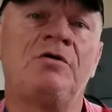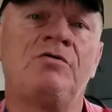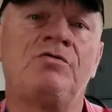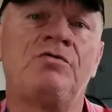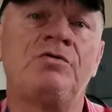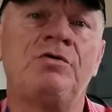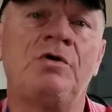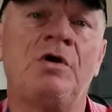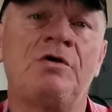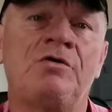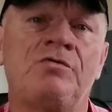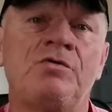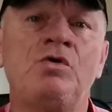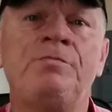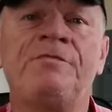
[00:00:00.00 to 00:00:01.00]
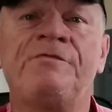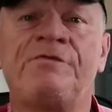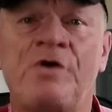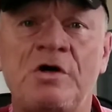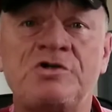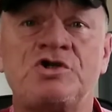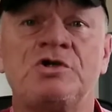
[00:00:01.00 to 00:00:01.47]
group
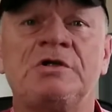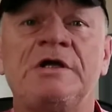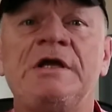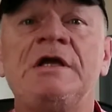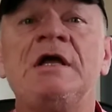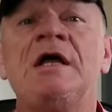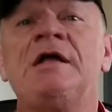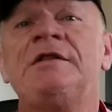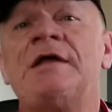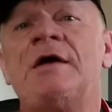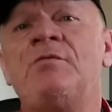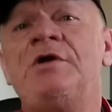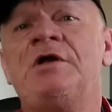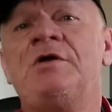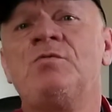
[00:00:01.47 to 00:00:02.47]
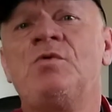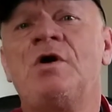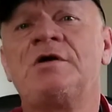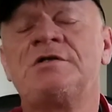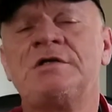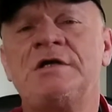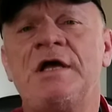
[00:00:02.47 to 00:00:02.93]
virtually that we can
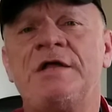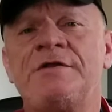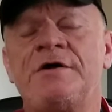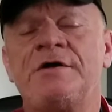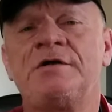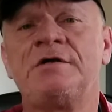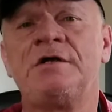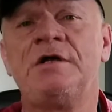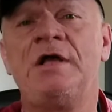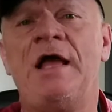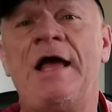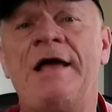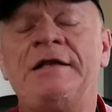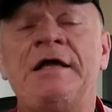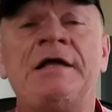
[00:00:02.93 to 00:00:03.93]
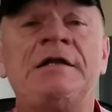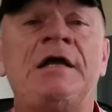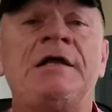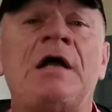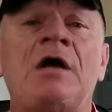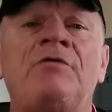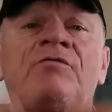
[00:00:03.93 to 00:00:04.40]
work together. And
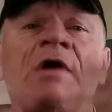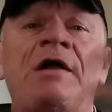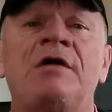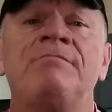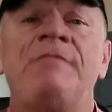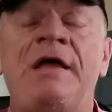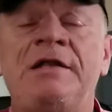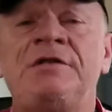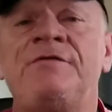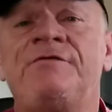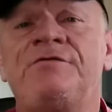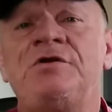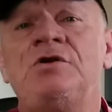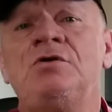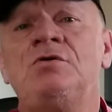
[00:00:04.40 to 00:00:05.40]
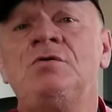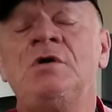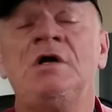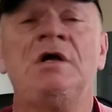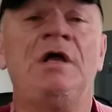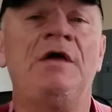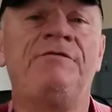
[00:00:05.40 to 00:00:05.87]
I'll recommend for you,
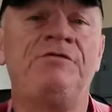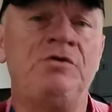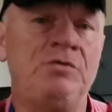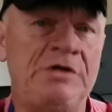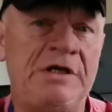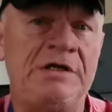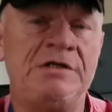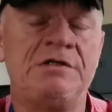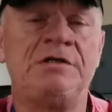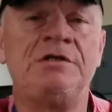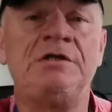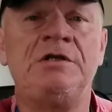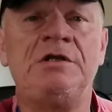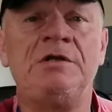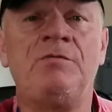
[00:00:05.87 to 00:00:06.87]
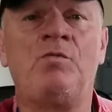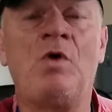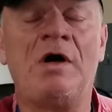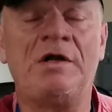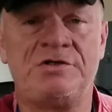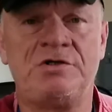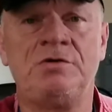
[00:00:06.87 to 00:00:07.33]
if you
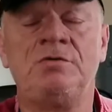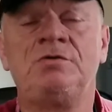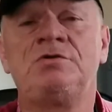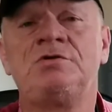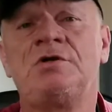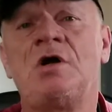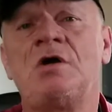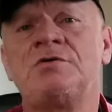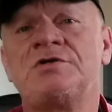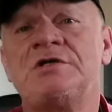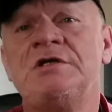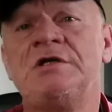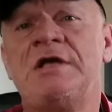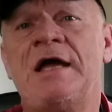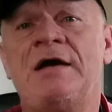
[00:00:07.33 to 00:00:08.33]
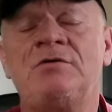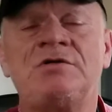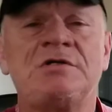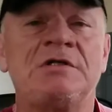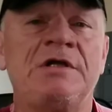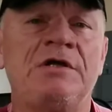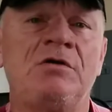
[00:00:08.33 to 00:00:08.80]
want to go see
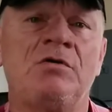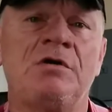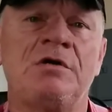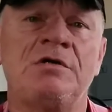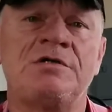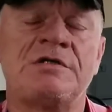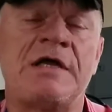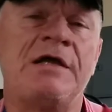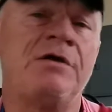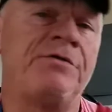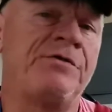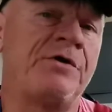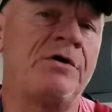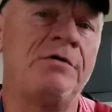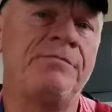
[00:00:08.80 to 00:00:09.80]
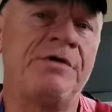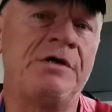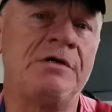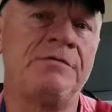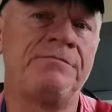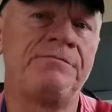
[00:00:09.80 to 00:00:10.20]
counseling or psychotherapy.